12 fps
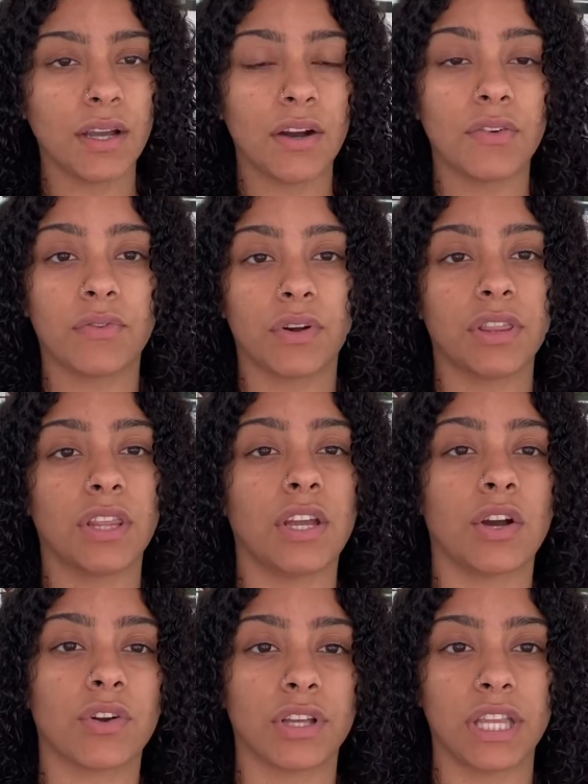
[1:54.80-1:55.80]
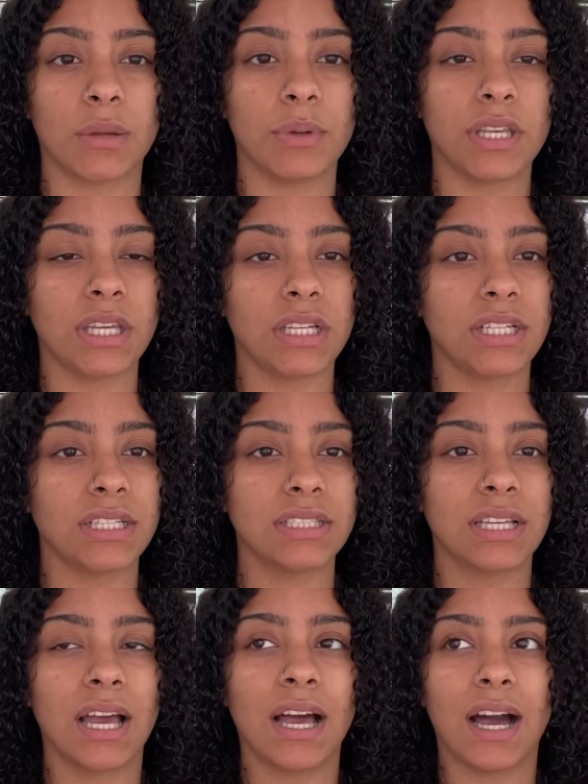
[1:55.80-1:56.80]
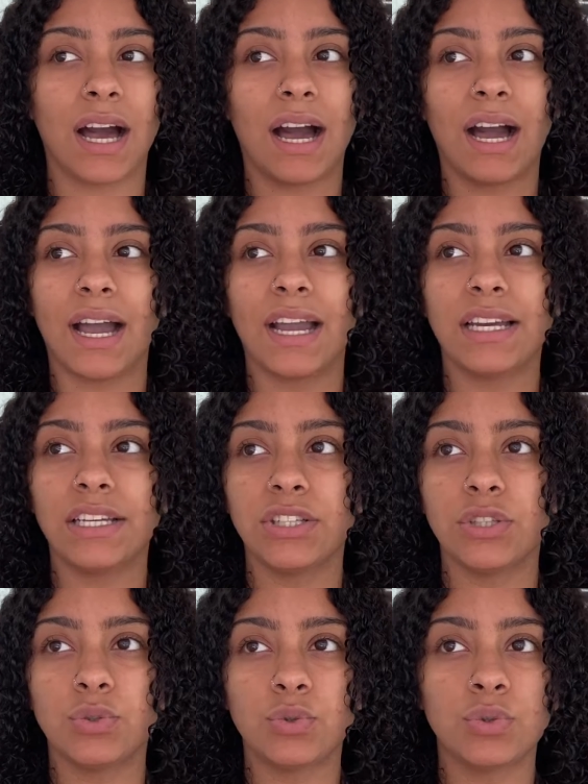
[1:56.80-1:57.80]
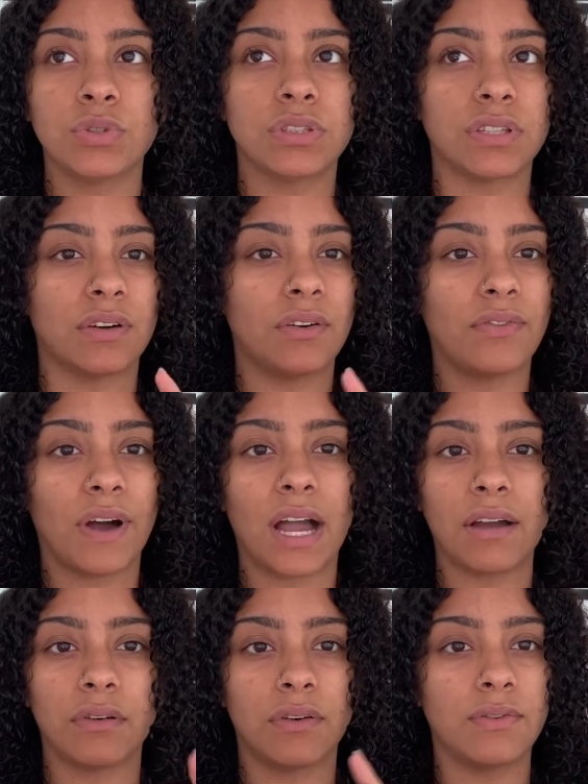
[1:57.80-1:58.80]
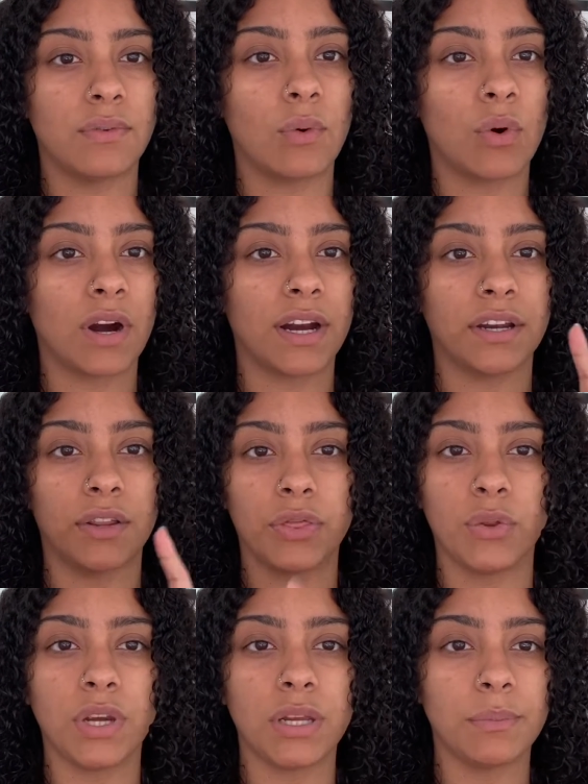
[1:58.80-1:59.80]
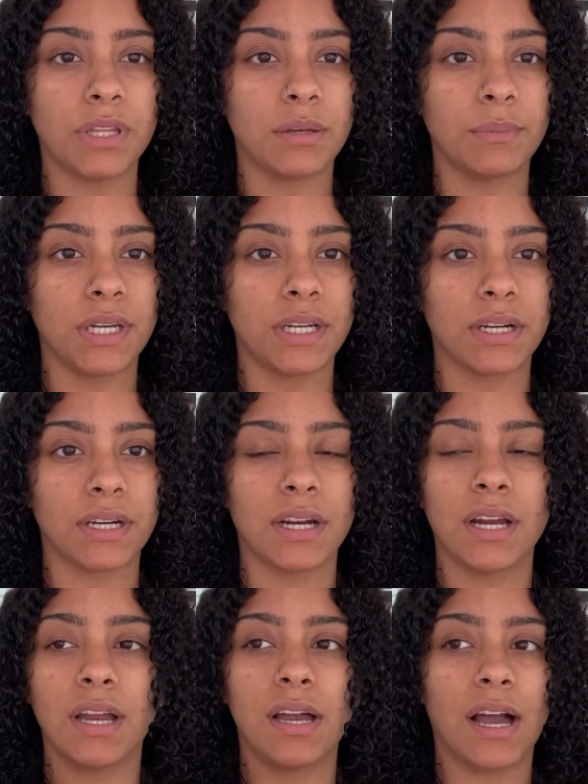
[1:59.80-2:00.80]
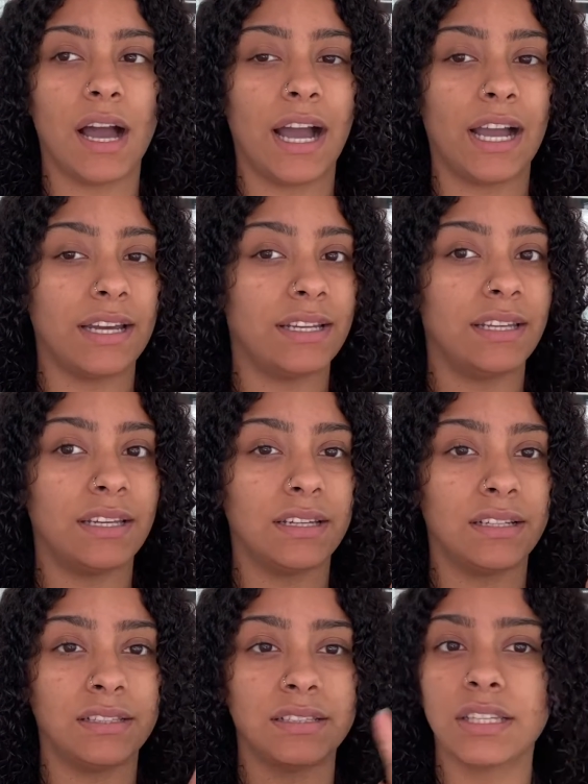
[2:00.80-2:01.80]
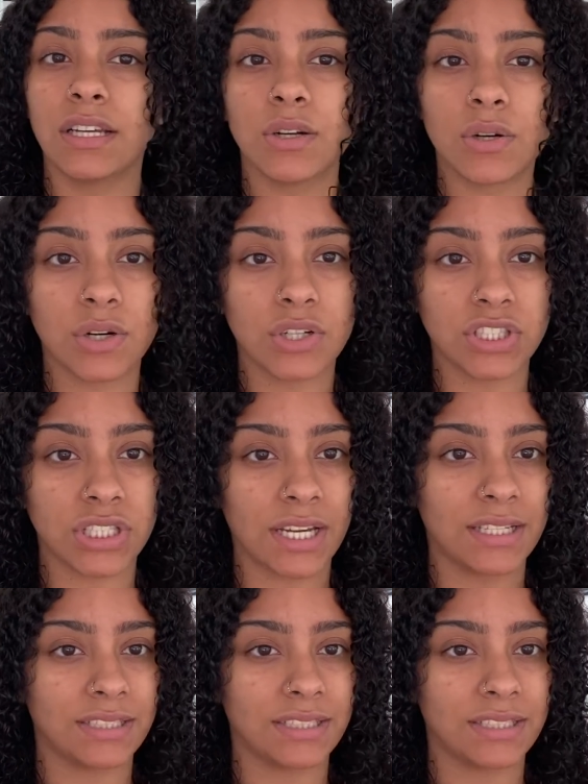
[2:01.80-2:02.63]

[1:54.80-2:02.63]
For the acrylic bikinis, I used a 5, a 4, and a 3mm. I did single crochets,